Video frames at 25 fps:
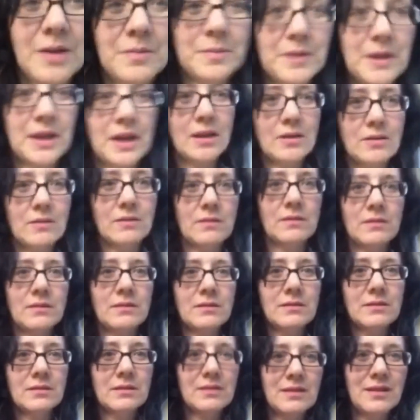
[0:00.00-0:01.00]
up again.
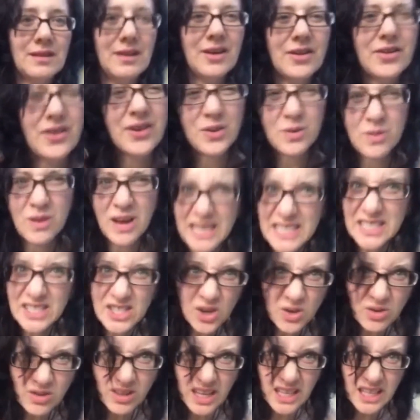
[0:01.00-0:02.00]
Although I
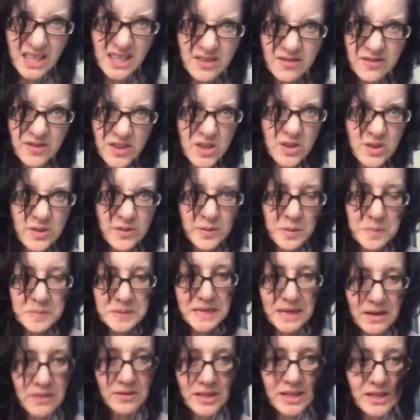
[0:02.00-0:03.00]
don't like the view from
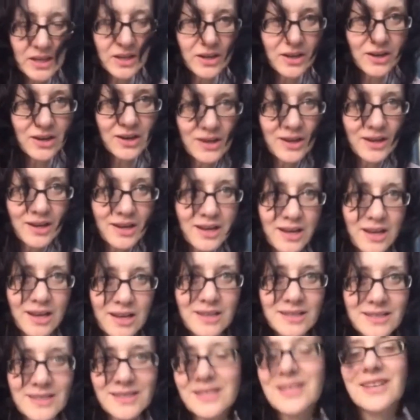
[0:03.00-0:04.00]
down here.
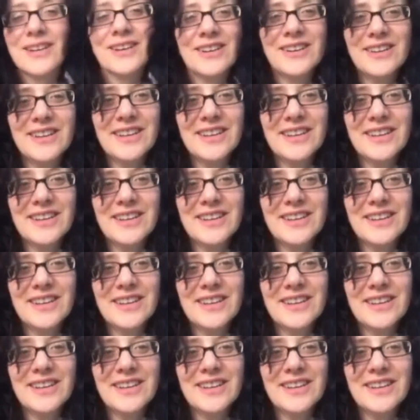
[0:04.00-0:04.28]
So,